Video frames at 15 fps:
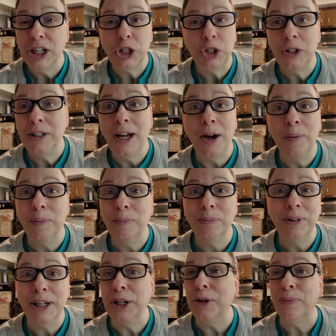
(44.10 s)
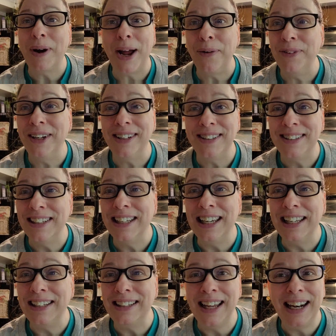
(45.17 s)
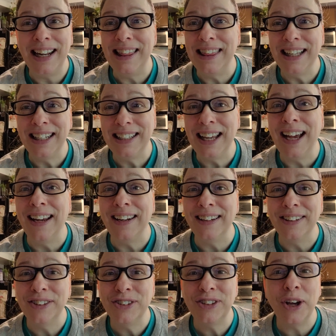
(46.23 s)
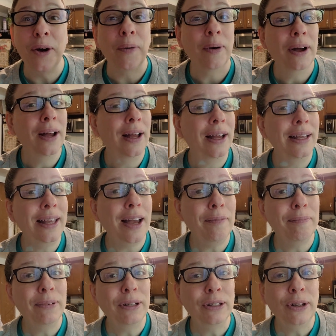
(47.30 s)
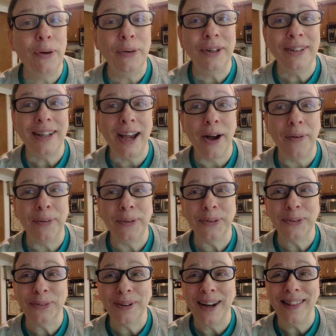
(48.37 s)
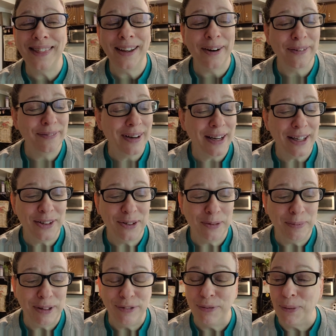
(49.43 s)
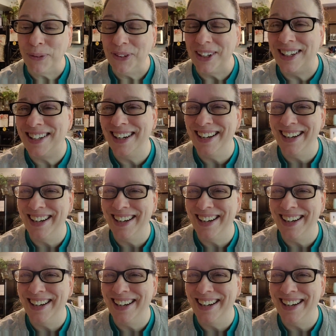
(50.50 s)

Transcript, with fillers: could not get around it to get anything done. So, yep, load of towels right there ready to be folded.